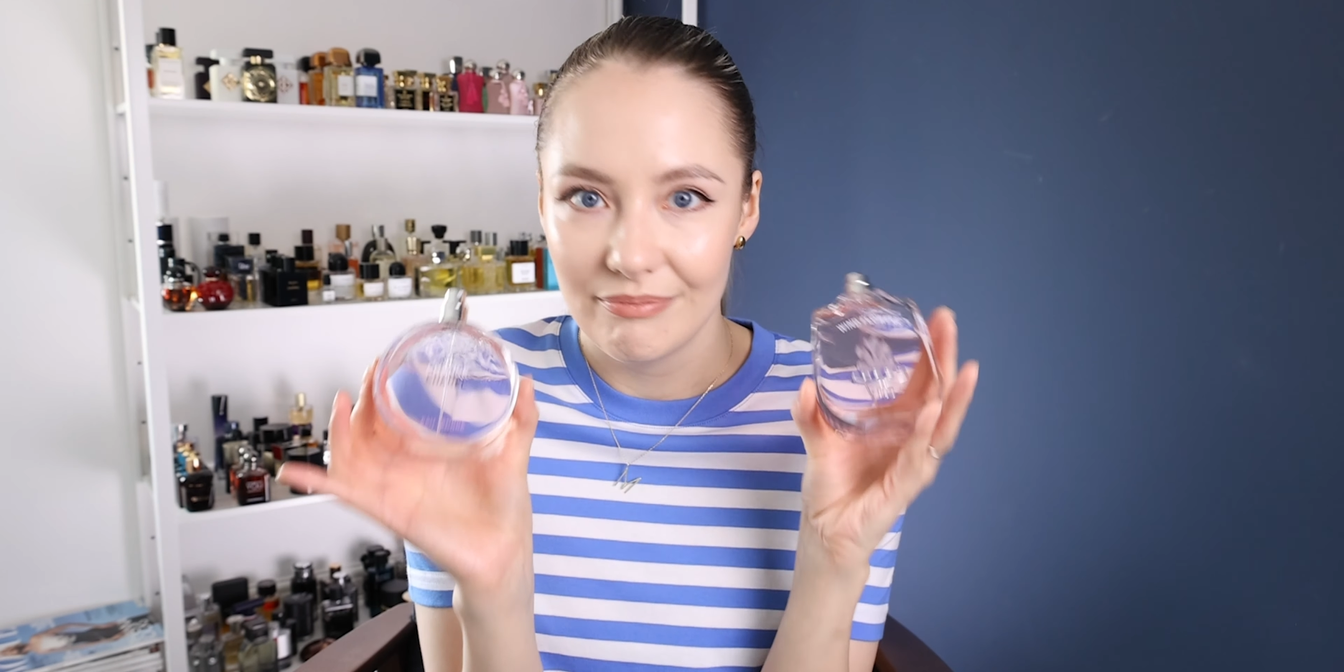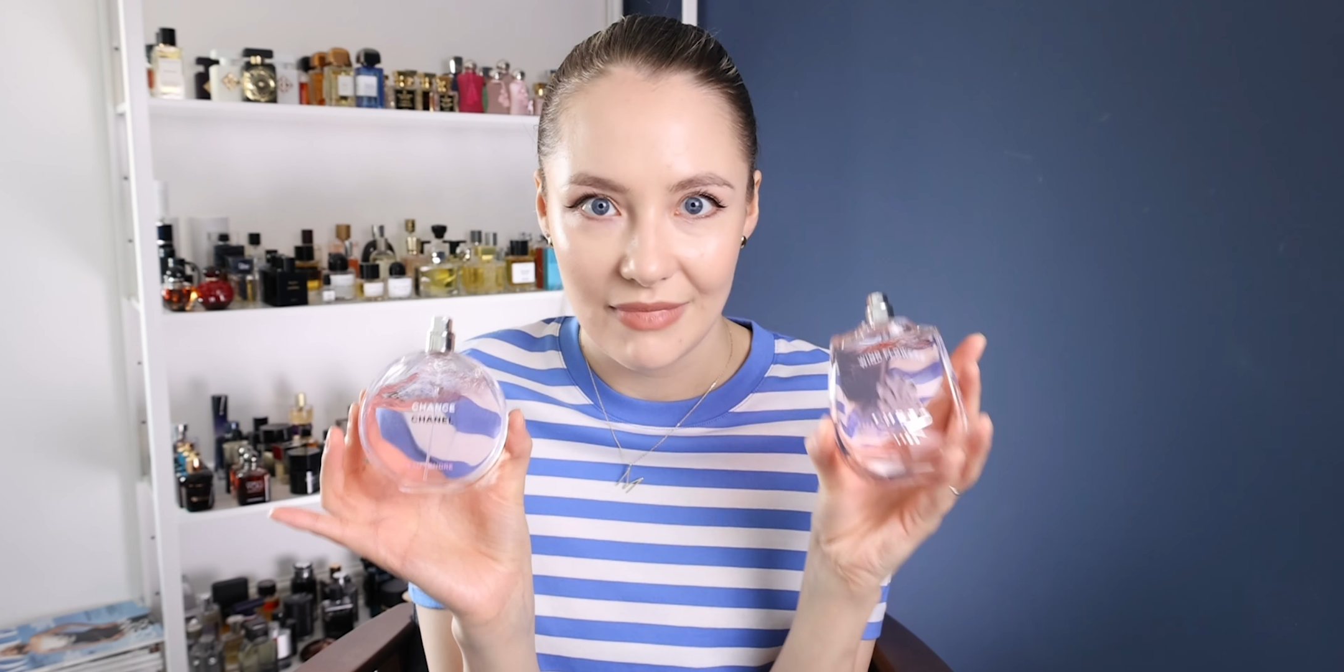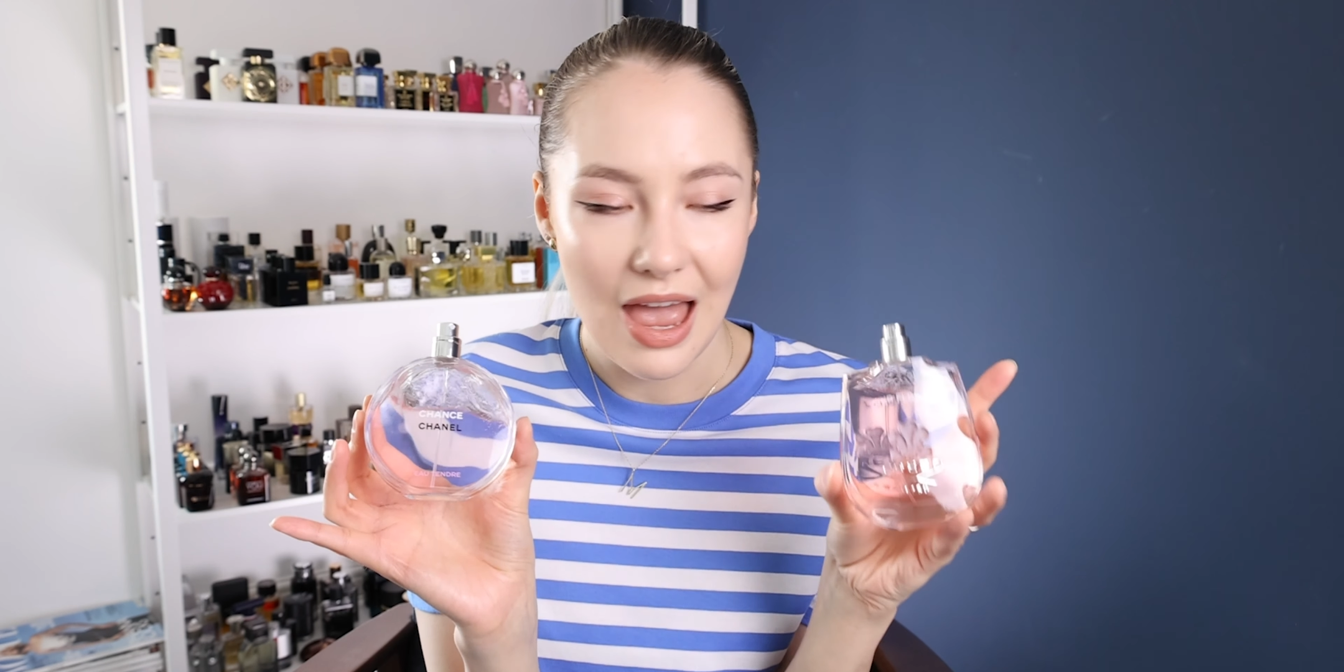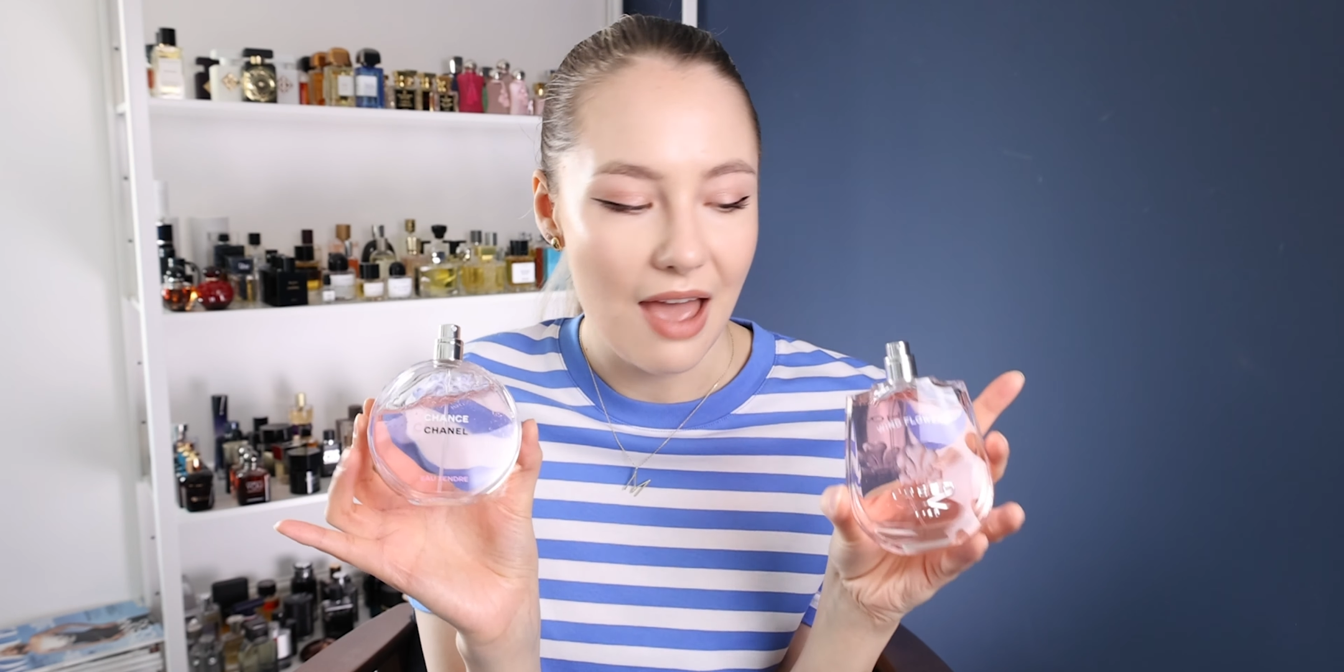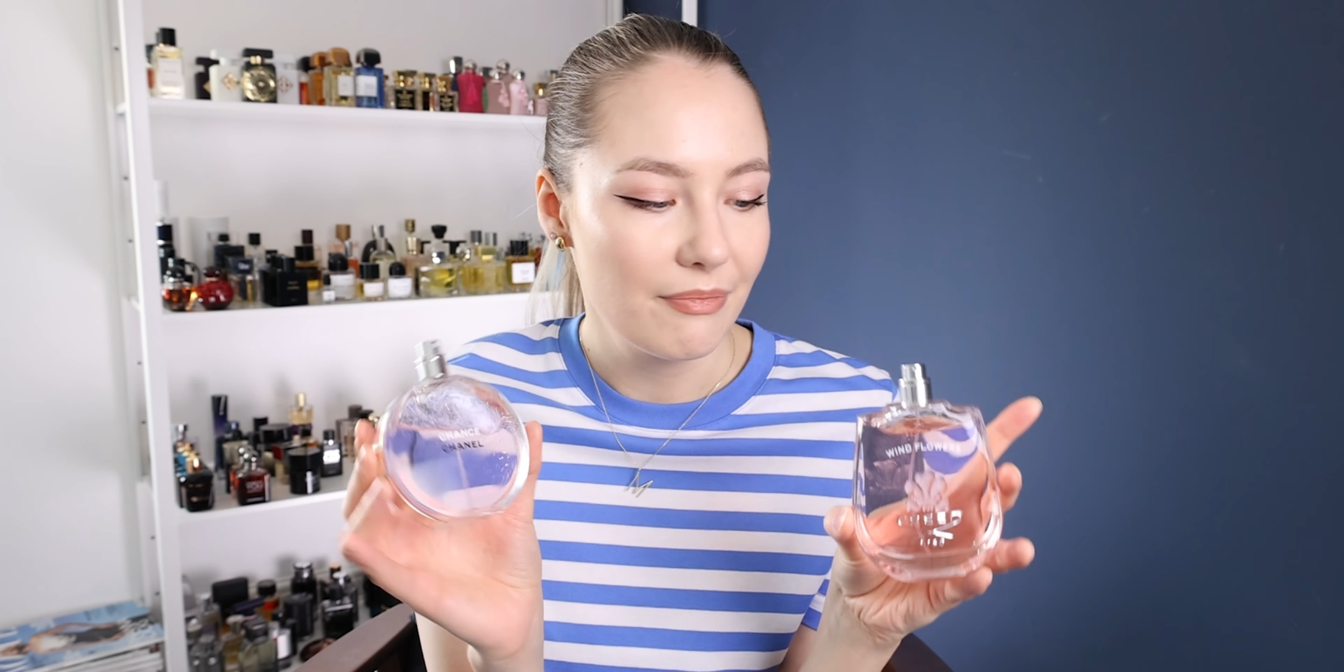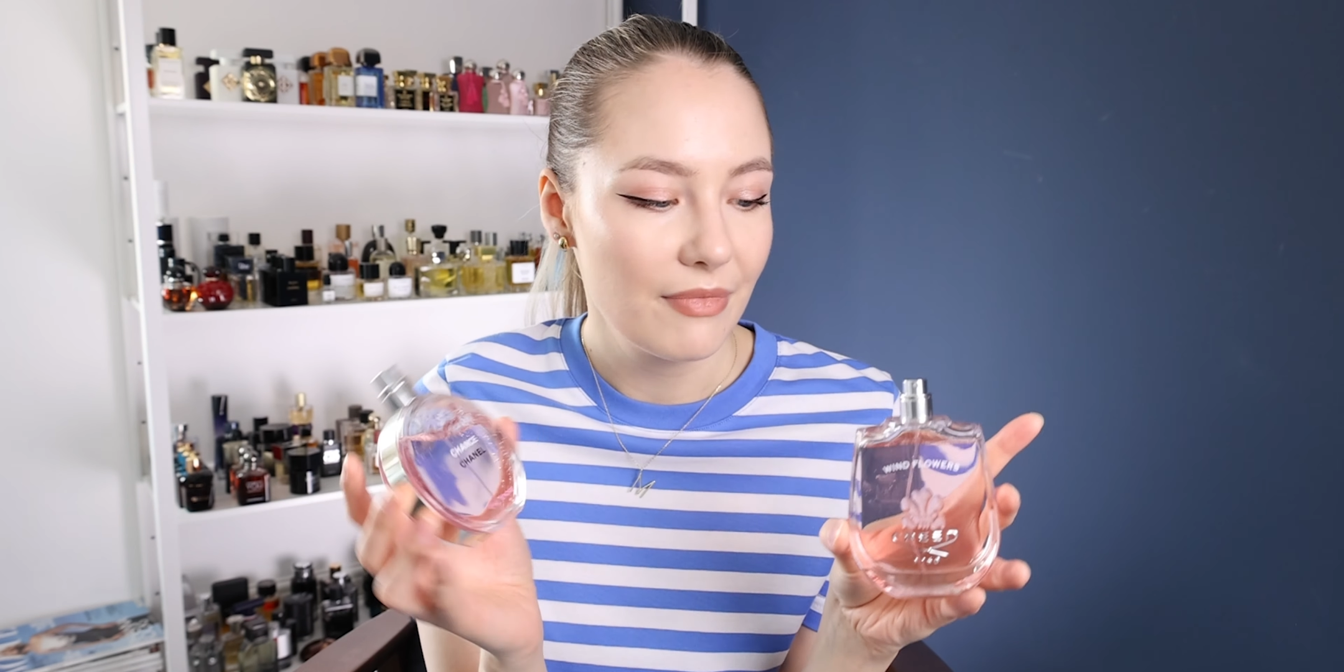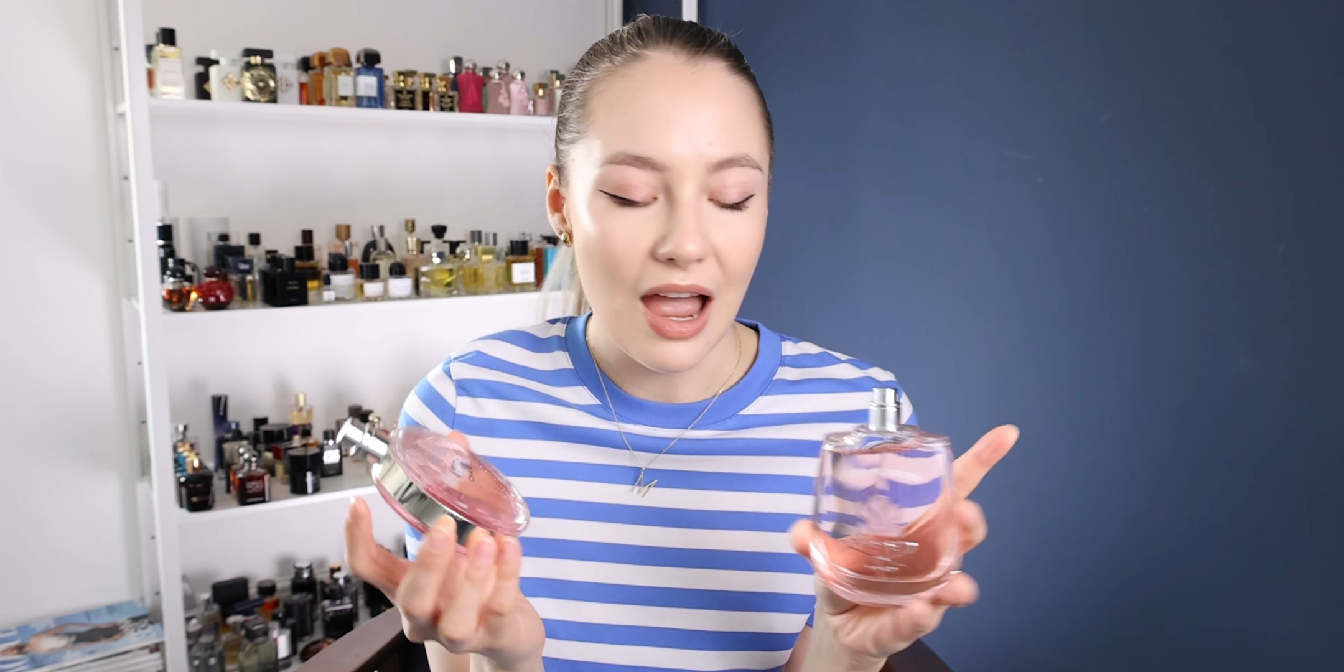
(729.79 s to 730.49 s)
yeah,